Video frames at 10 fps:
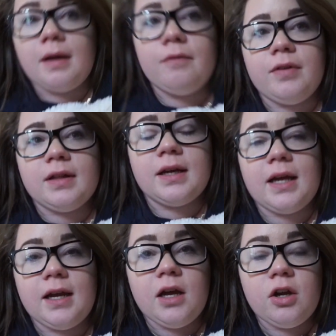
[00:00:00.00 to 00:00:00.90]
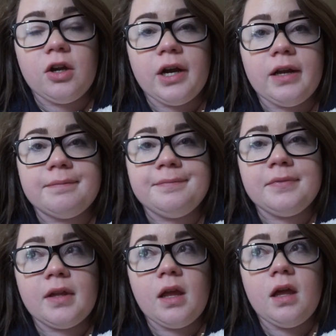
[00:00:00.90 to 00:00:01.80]
I'm feeling kind of hungry.
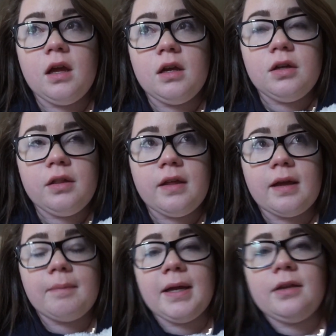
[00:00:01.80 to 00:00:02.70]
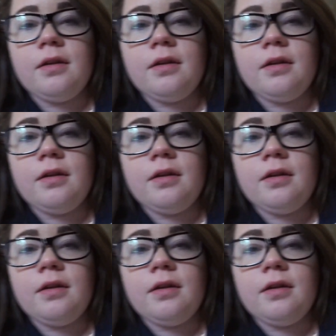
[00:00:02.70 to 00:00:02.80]
I think I might